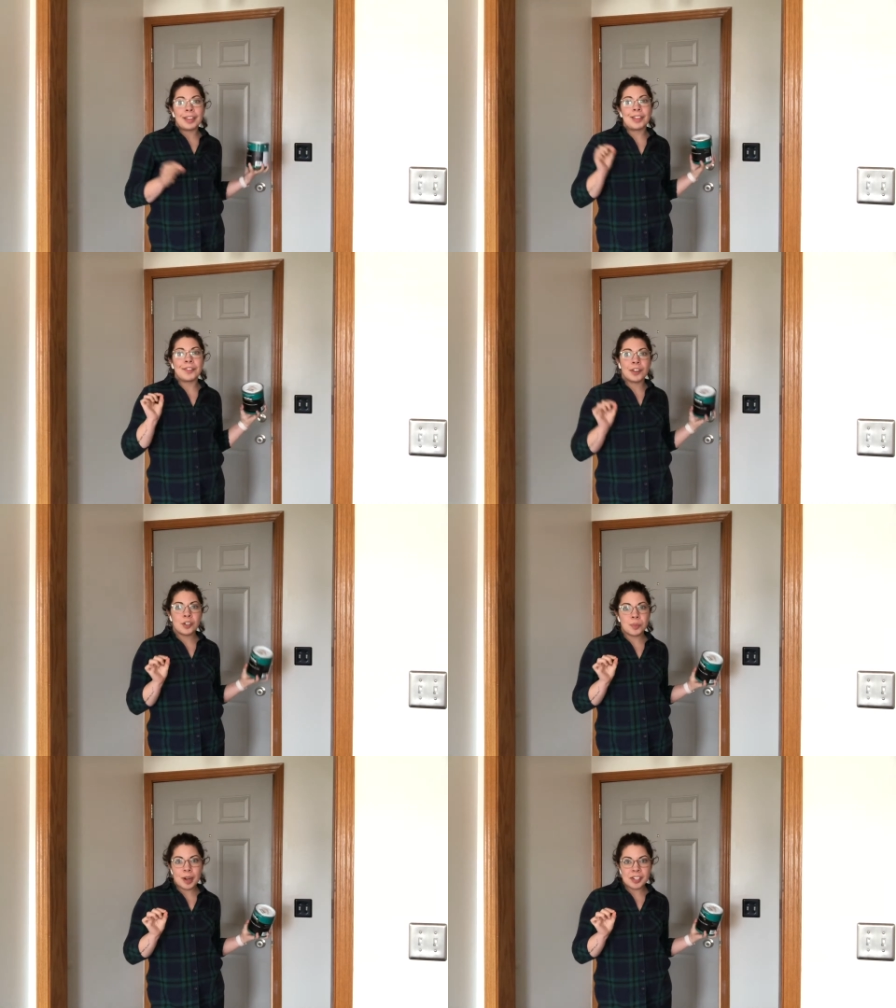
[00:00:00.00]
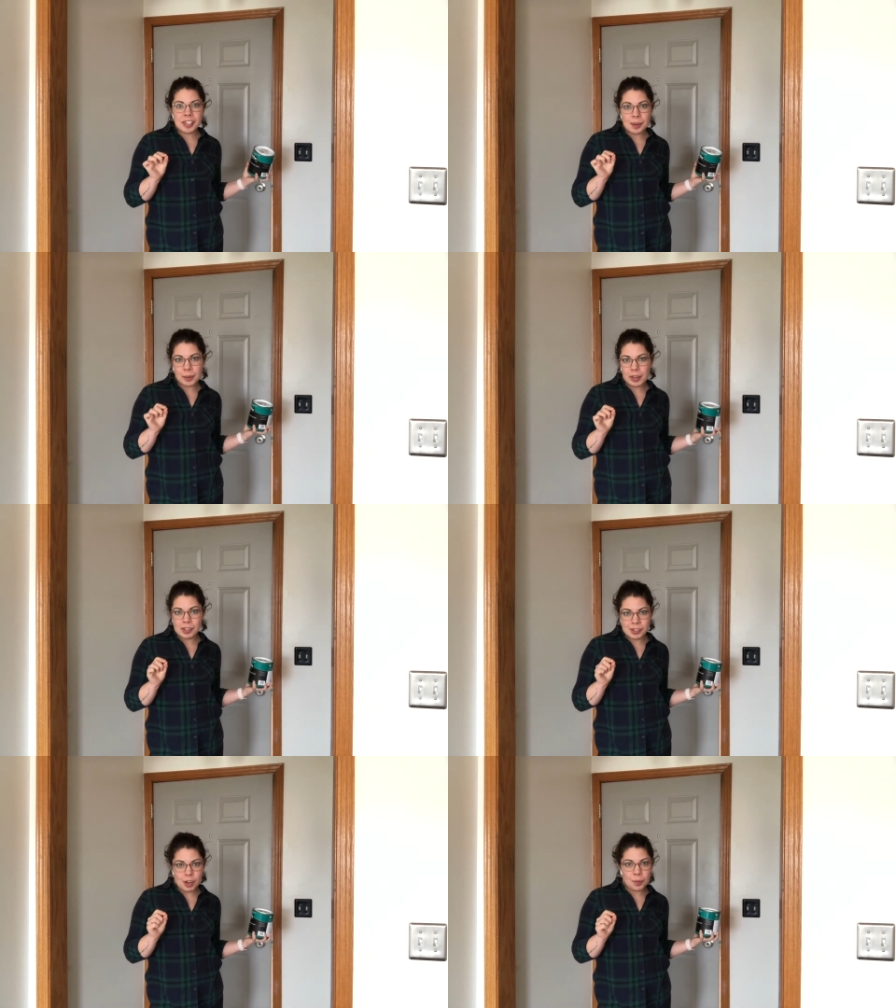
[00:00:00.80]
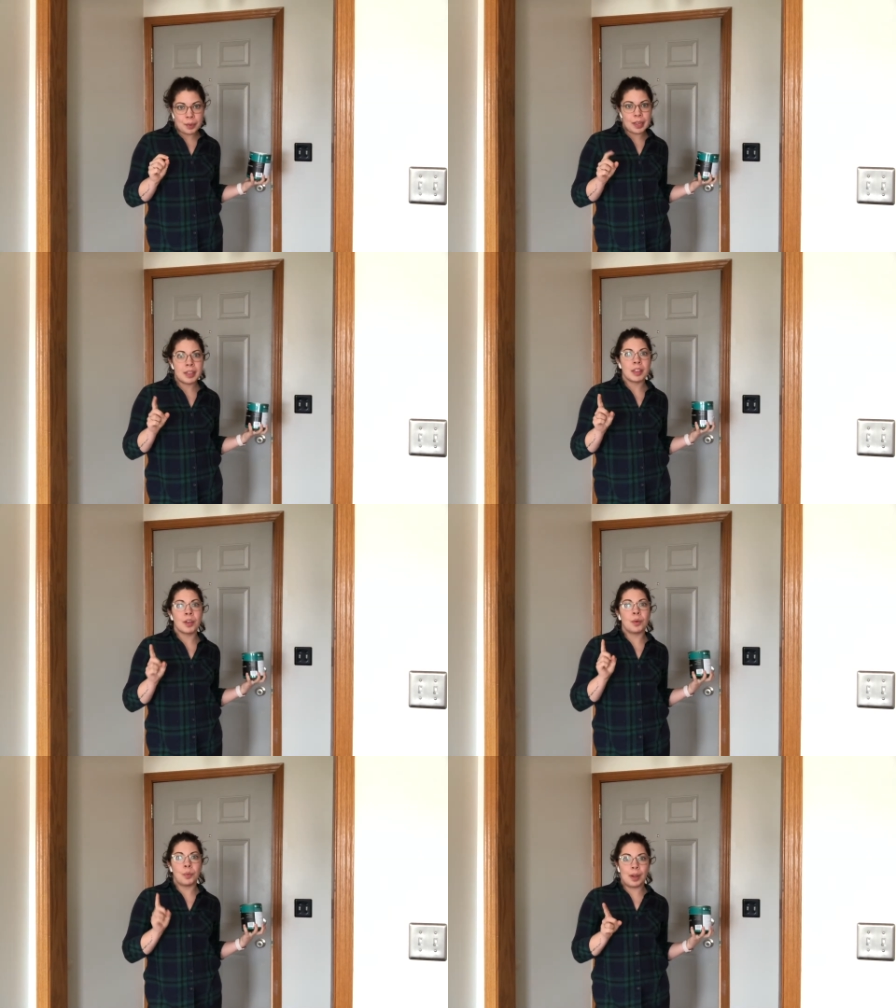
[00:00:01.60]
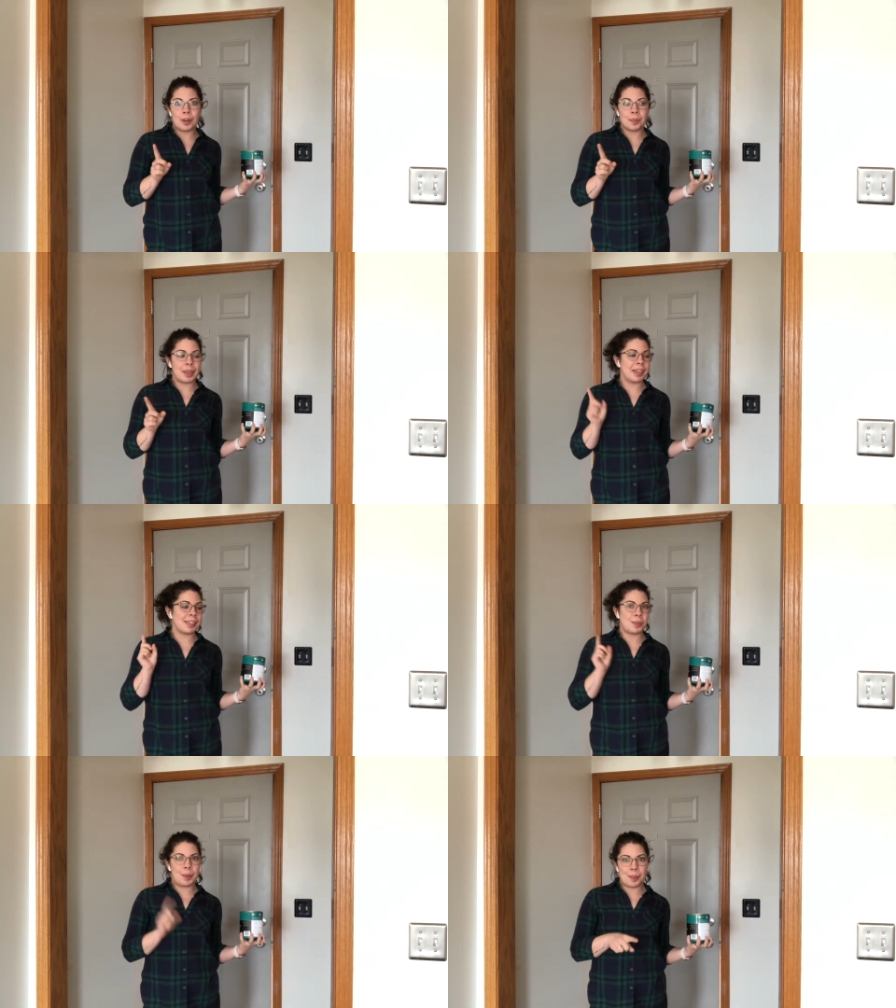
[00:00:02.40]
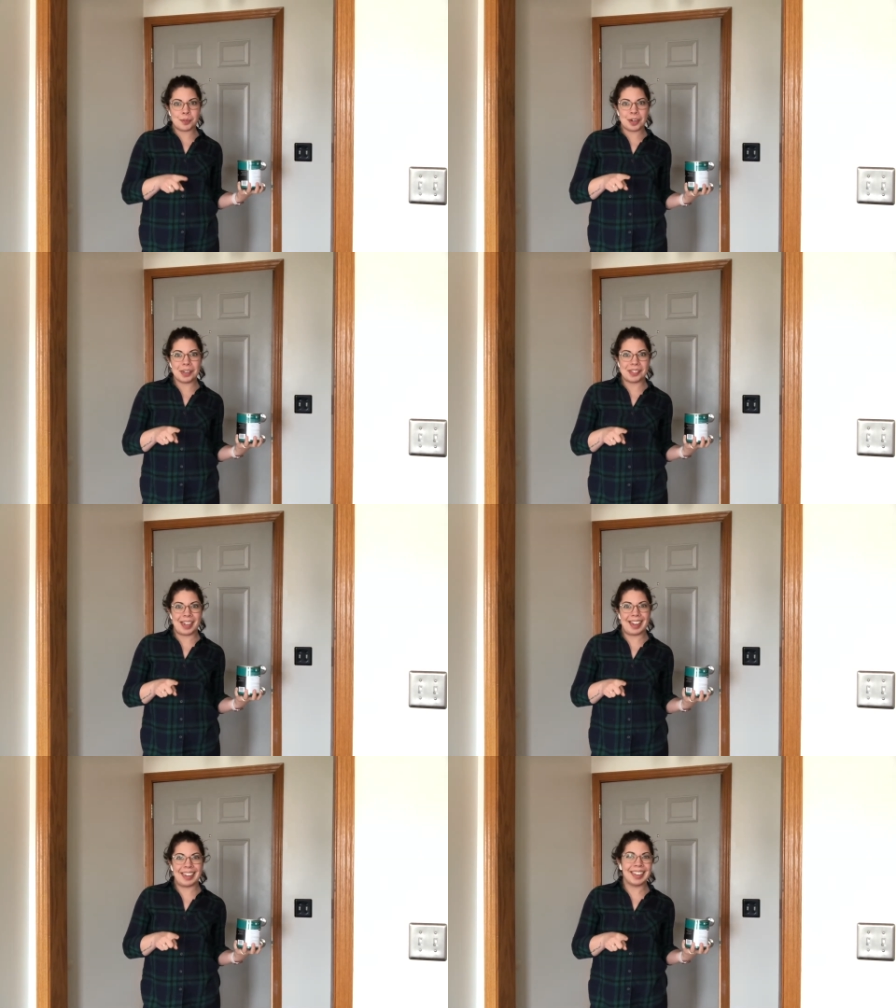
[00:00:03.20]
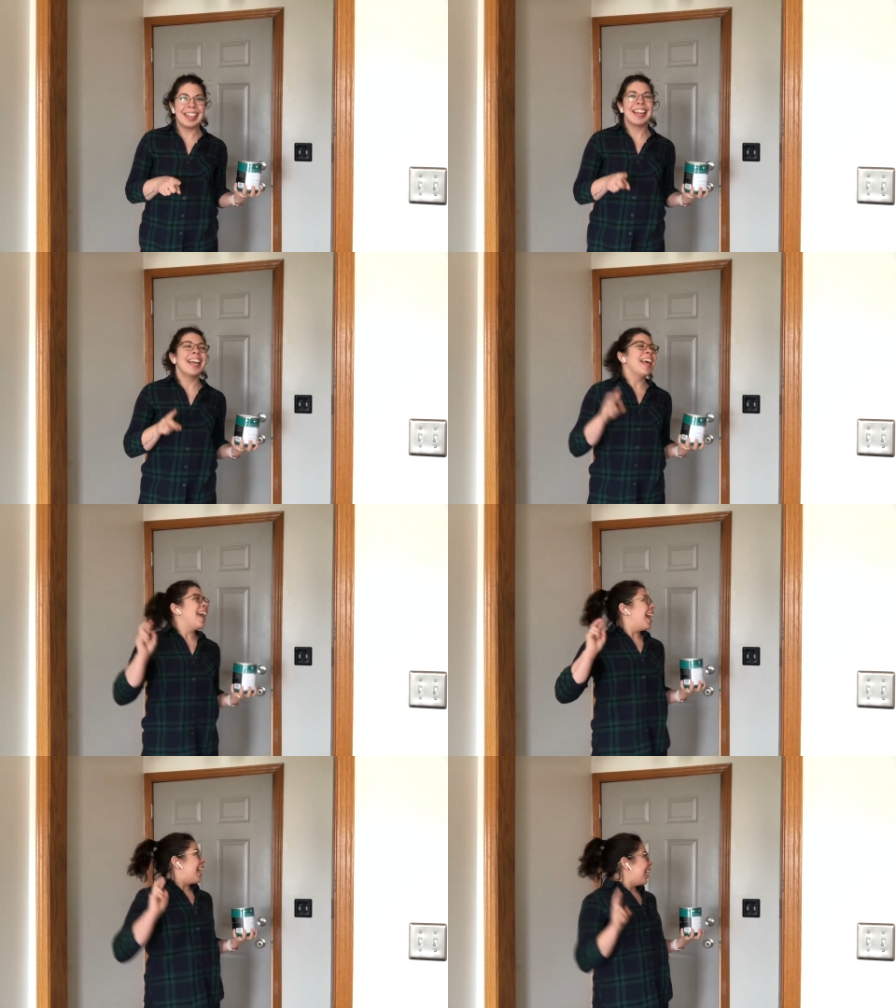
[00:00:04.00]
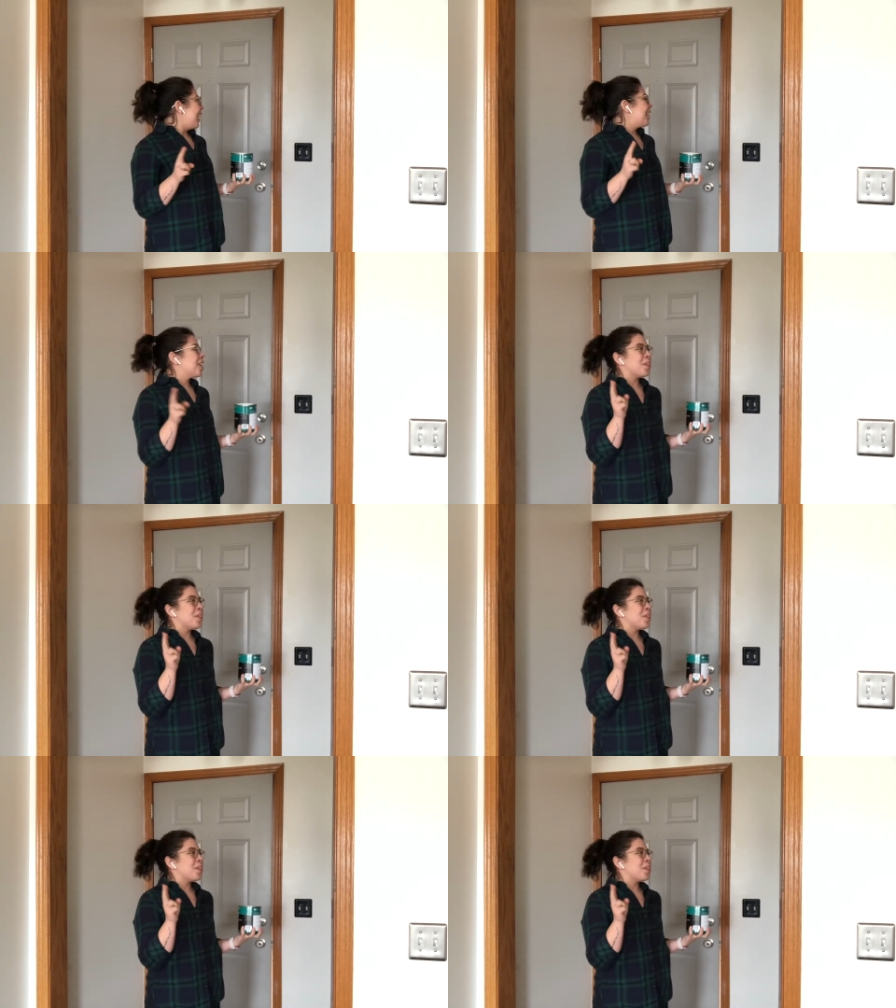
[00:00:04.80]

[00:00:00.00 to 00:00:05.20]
the first project I'm gonna start with, one, because the pups are outside, and